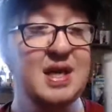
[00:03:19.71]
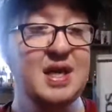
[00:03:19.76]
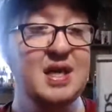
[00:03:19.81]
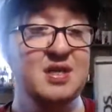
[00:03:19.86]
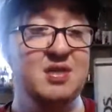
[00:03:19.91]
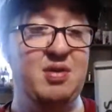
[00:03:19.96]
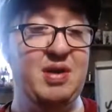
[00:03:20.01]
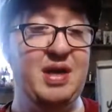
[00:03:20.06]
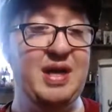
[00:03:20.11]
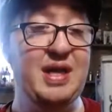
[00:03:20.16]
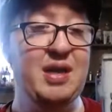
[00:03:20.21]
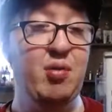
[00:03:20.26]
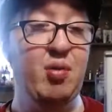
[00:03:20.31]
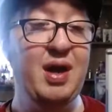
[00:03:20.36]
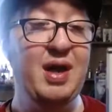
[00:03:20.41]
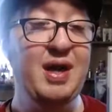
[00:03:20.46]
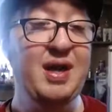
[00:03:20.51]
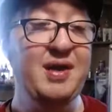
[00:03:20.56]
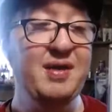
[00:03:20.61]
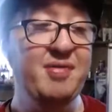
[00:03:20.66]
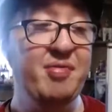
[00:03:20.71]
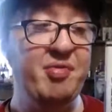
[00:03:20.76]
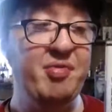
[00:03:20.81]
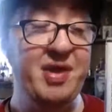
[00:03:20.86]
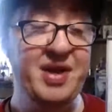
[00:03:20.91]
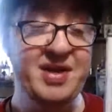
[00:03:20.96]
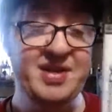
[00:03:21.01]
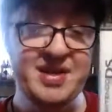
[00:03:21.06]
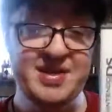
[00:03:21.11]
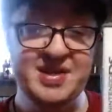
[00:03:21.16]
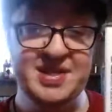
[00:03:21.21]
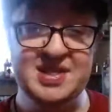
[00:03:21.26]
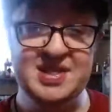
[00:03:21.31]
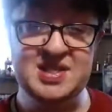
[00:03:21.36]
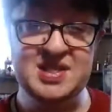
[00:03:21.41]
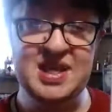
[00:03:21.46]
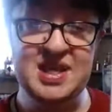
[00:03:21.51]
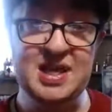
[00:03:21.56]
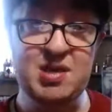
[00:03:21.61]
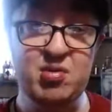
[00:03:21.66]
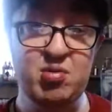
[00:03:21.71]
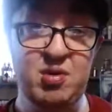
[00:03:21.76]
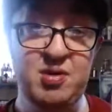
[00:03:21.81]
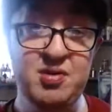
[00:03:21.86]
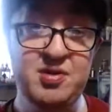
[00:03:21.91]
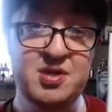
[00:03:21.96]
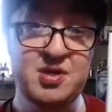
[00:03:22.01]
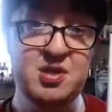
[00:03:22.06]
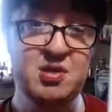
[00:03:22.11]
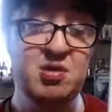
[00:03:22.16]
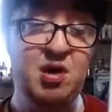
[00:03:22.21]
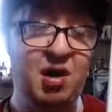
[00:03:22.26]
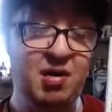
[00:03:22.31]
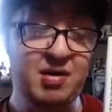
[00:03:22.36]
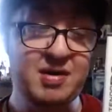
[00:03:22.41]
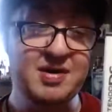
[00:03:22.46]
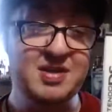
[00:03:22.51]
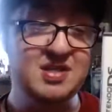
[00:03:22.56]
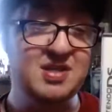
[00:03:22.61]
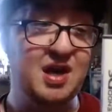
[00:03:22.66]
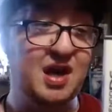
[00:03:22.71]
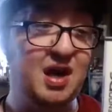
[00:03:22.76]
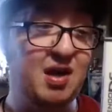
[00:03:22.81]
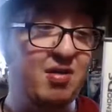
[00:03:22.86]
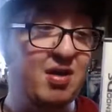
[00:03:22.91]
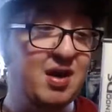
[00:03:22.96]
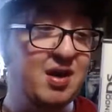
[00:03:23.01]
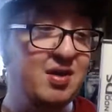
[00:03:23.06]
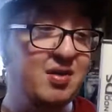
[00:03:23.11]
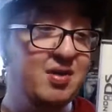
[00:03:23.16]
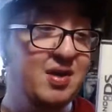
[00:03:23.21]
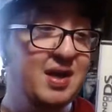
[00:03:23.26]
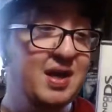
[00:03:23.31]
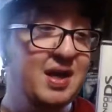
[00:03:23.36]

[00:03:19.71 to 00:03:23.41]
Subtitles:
So anyway, this is a sequel to Aria of Sorrow.